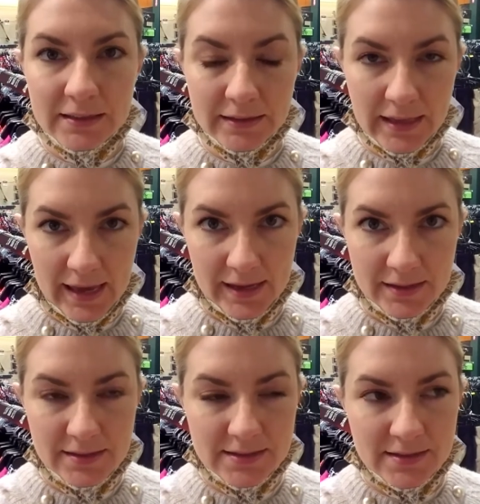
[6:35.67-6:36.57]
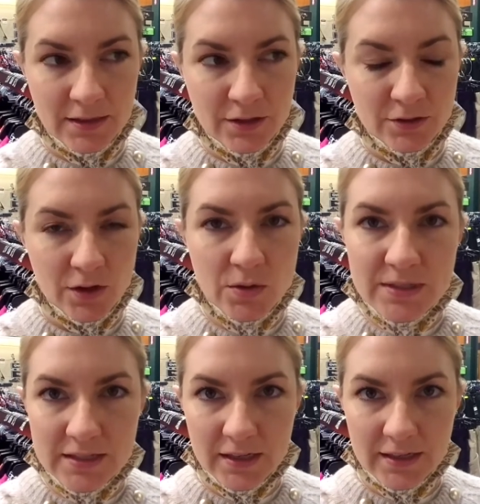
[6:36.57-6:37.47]
legs, no
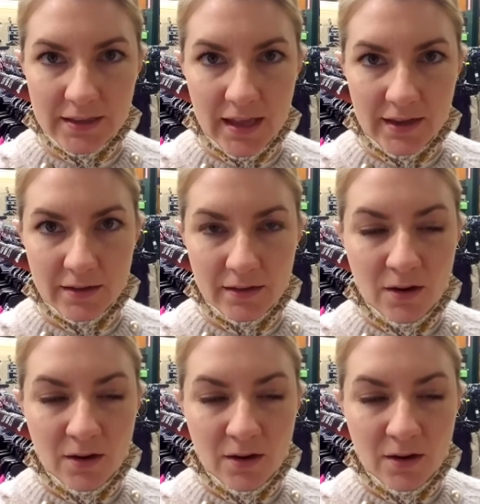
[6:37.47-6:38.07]
cellulite,